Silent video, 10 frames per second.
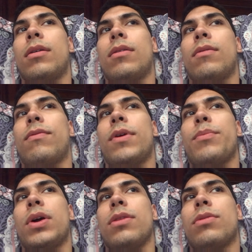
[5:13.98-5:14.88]
from
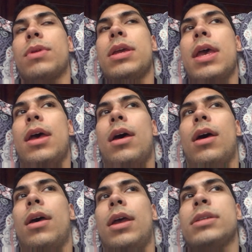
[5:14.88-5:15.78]
part 3,
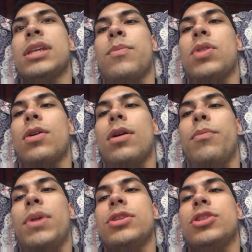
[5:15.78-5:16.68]
except they're
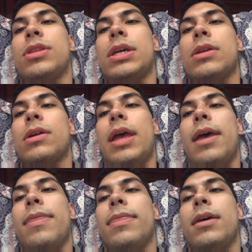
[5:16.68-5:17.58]
much thinner,
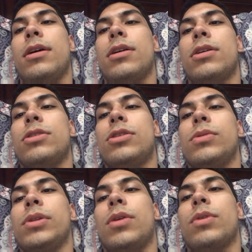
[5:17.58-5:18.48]
and the
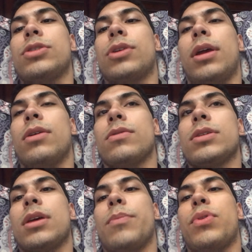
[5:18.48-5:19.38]
two lower
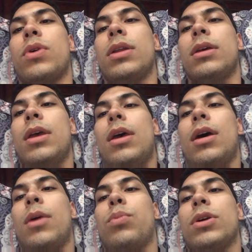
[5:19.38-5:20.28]
triangles point
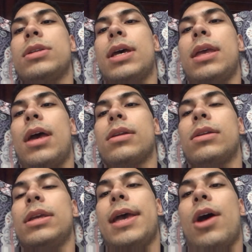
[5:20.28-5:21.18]
upward
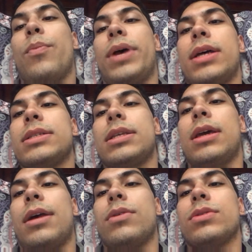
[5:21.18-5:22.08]
diagonally out past
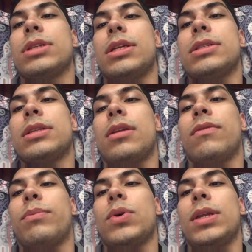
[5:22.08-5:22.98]
the eye holes instead
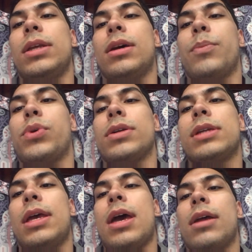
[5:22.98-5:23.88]
of pointing upward
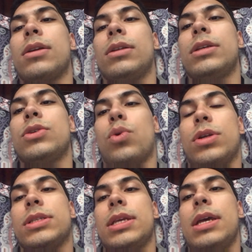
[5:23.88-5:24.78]
diagonally
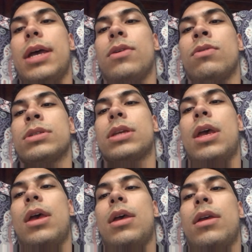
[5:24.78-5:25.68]
towards the eye holes.
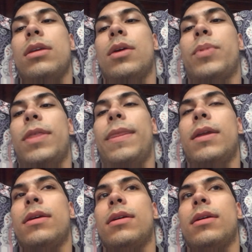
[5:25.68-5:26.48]
Yep, and then